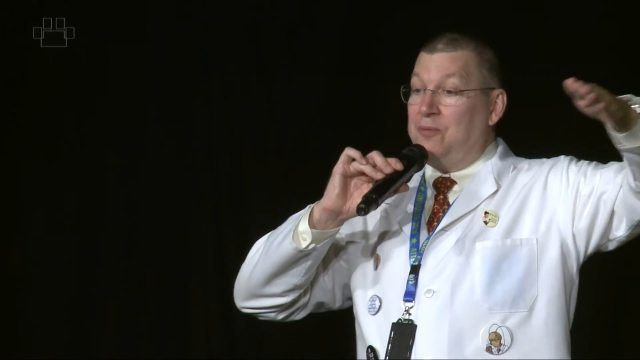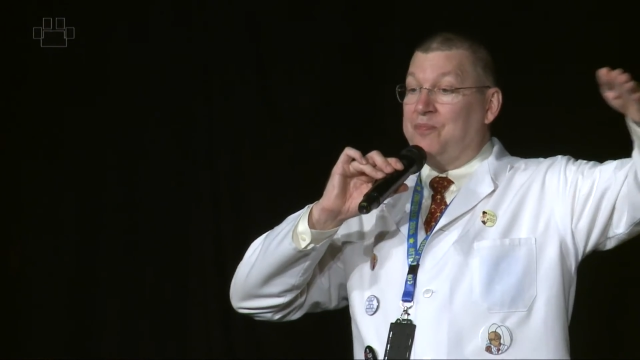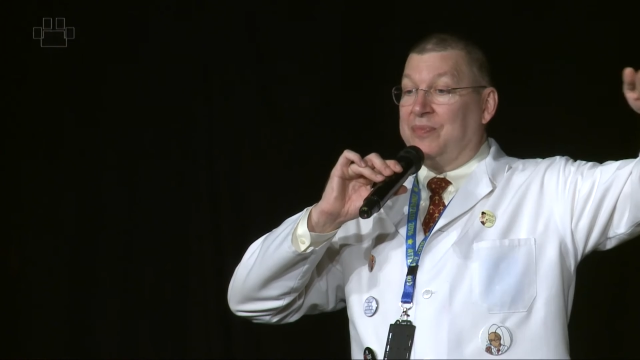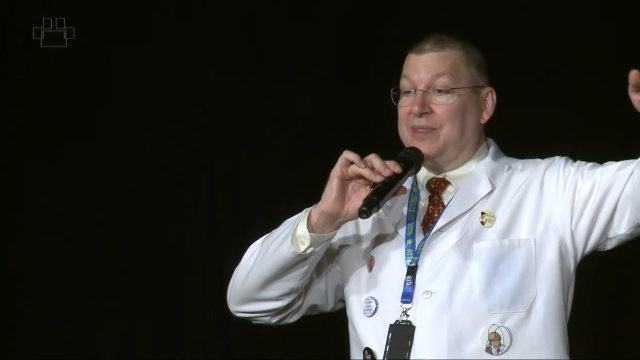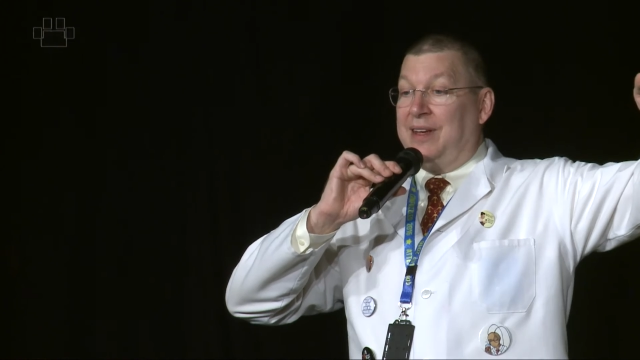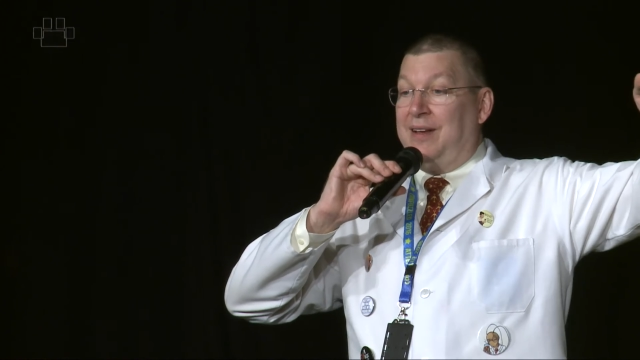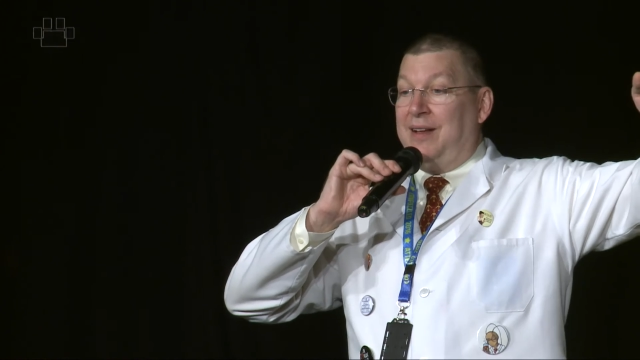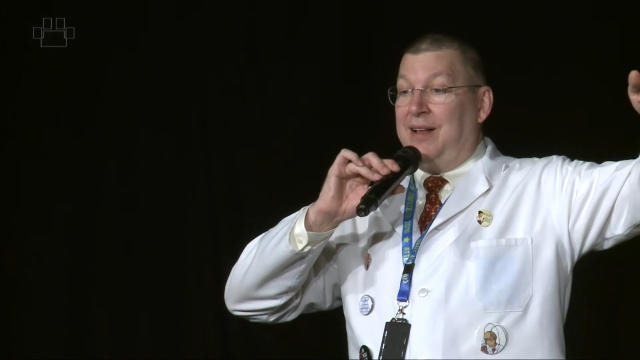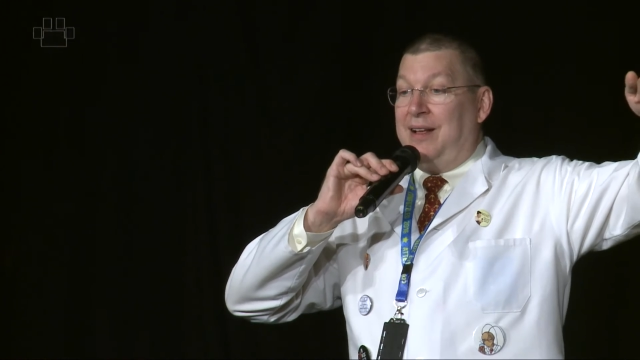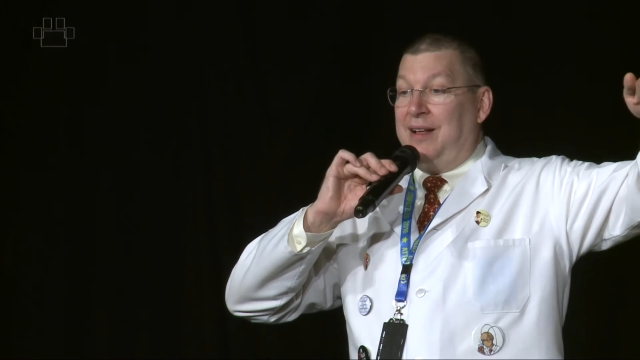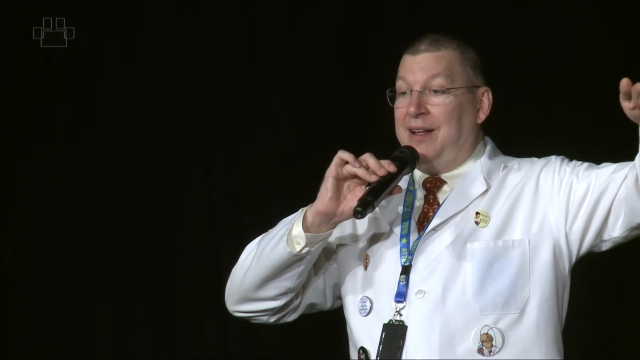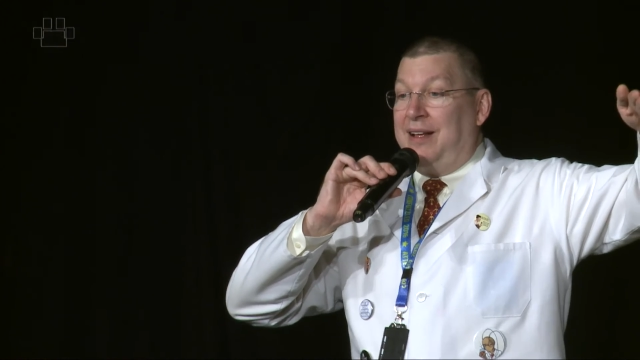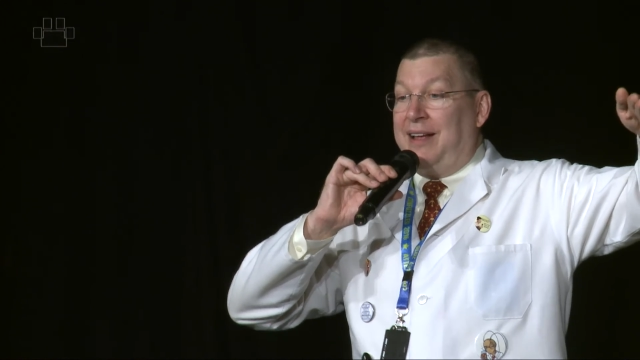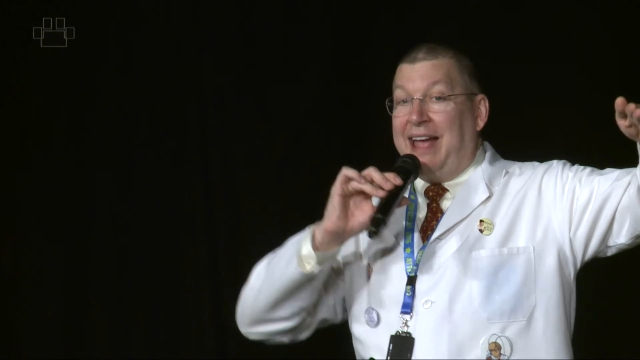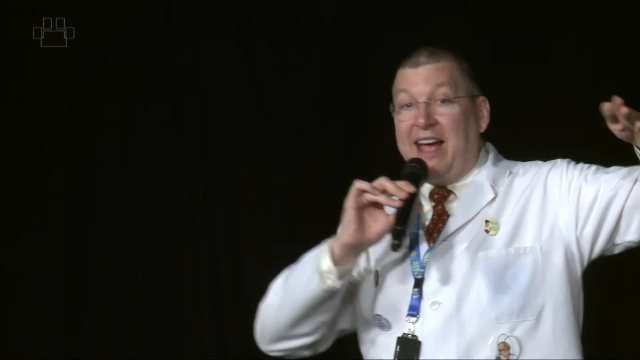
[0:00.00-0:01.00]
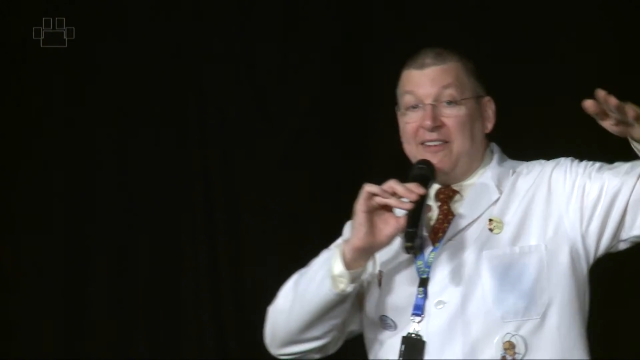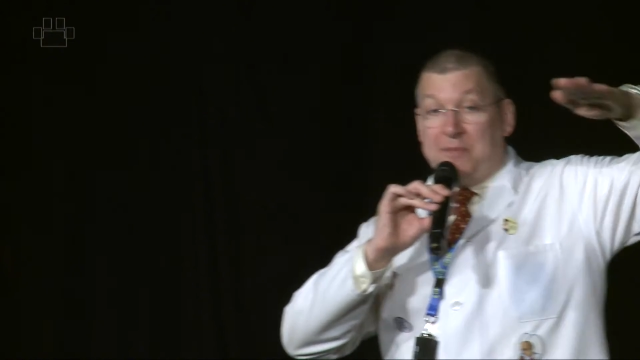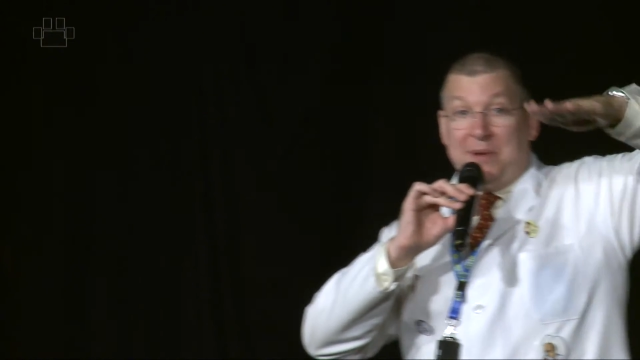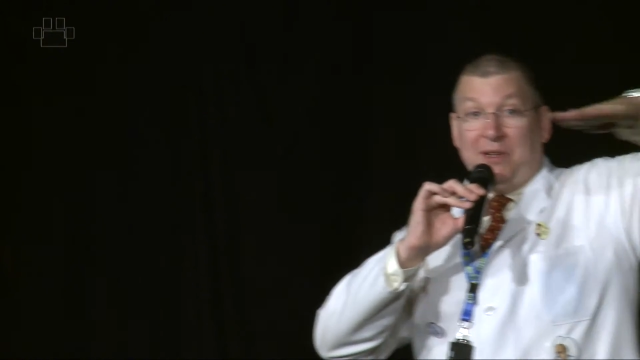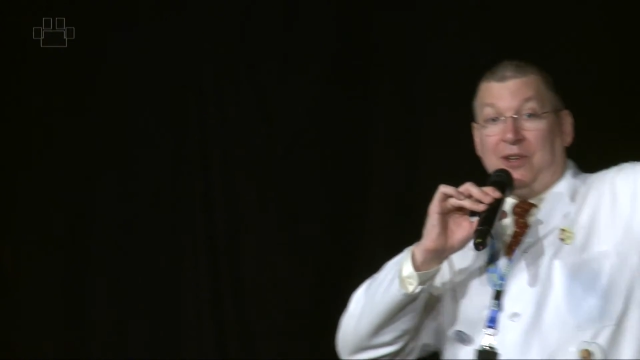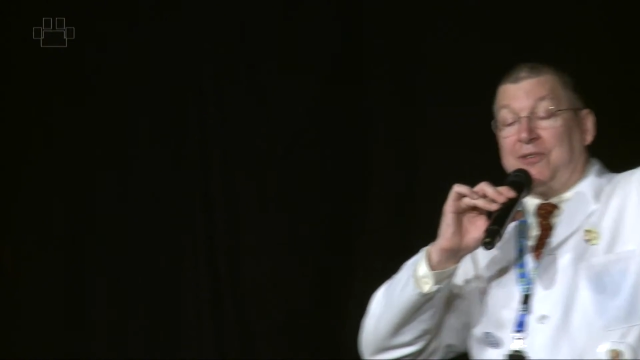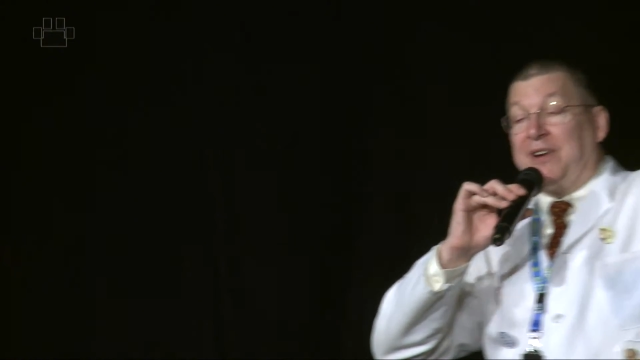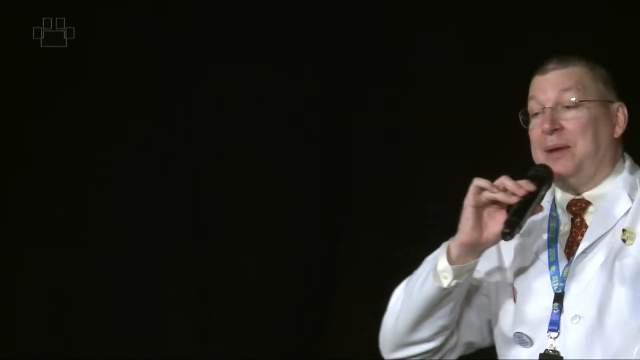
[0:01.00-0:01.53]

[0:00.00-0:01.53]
0.5 milligram